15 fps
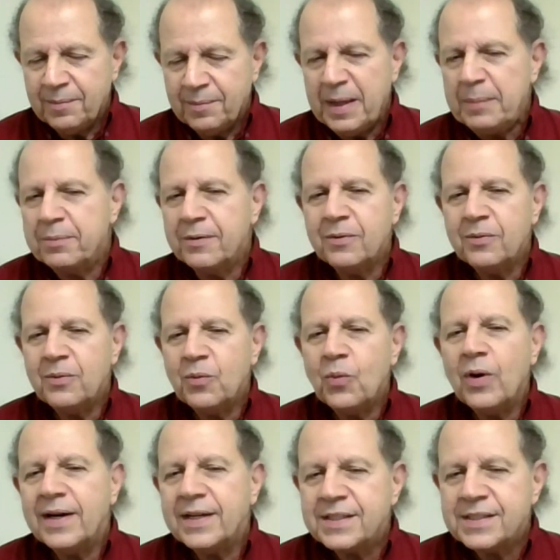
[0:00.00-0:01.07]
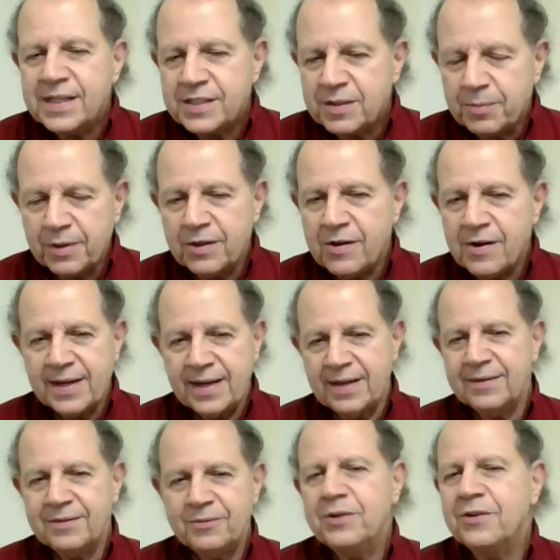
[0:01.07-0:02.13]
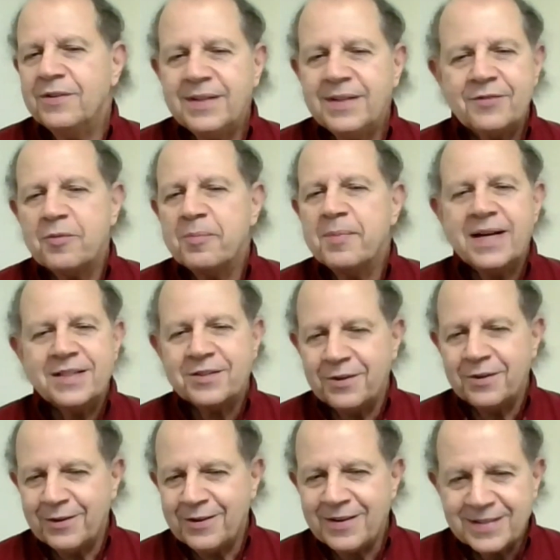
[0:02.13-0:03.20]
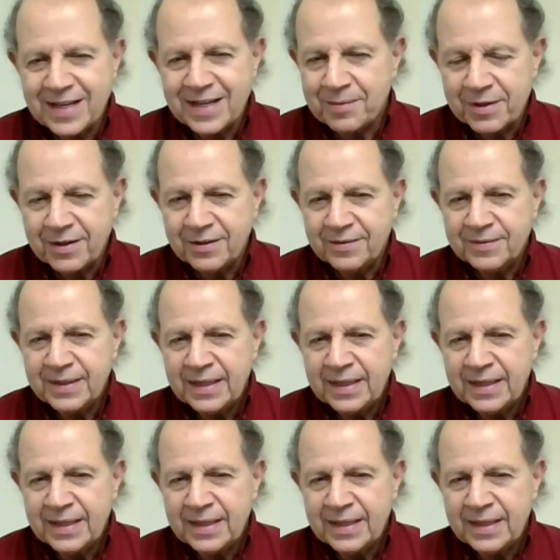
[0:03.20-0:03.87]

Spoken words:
People want a sense of belonging. We learned that from Maslow a long time ago.